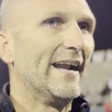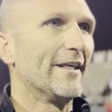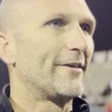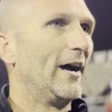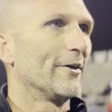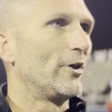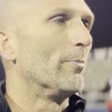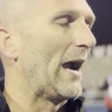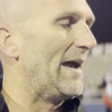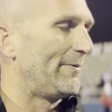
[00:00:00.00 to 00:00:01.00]
And it's uh,
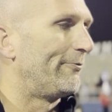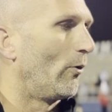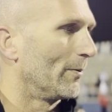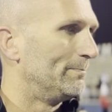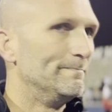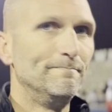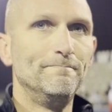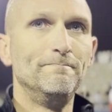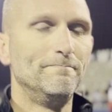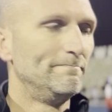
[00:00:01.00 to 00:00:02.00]
super happy for them
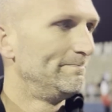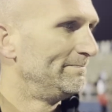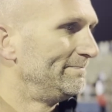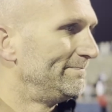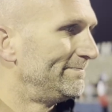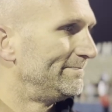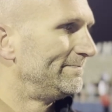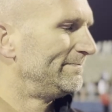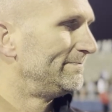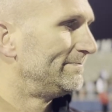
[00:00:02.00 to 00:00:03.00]
is one
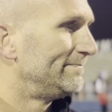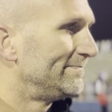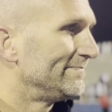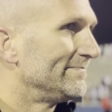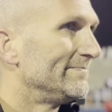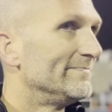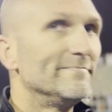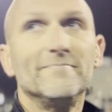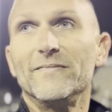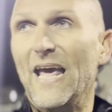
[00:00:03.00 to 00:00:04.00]
heck of an environment for a
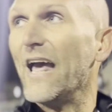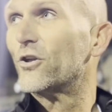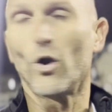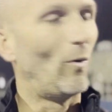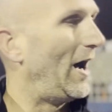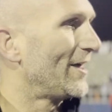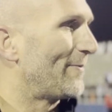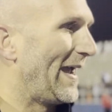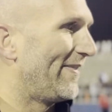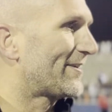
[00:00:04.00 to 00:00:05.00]
high school football Yes, game. it
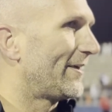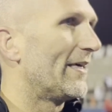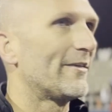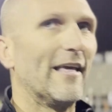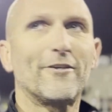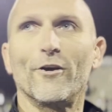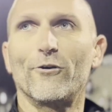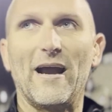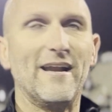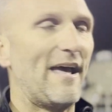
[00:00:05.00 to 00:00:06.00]
was, man. This is, this
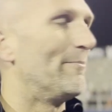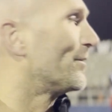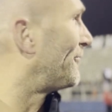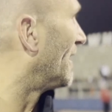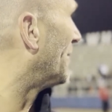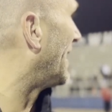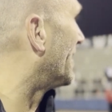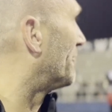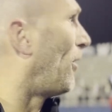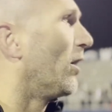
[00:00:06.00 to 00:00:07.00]
is a great atmosphere,
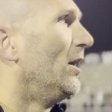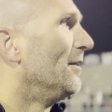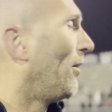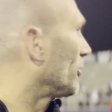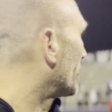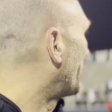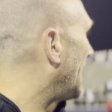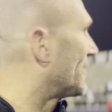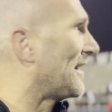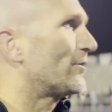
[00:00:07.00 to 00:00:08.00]
man. And all the
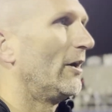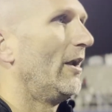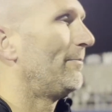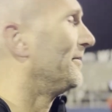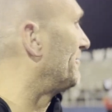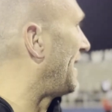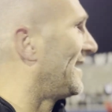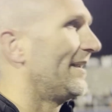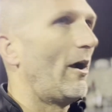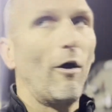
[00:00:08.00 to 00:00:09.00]
fans, they showed up, and,
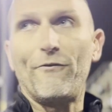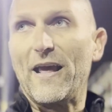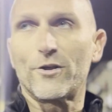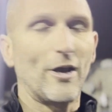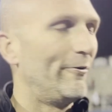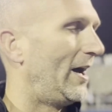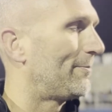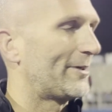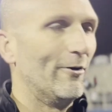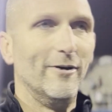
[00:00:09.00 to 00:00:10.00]
man, all fans showed
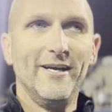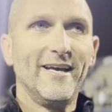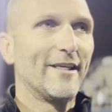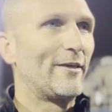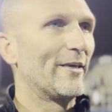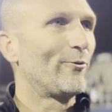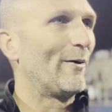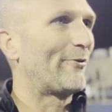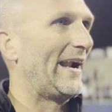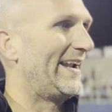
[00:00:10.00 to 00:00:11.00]
up. So this is
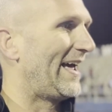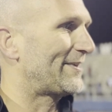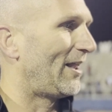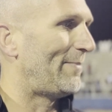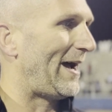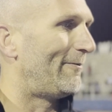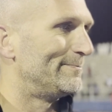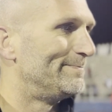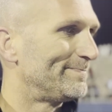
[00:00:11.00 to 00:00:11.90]
what Friday night's all about.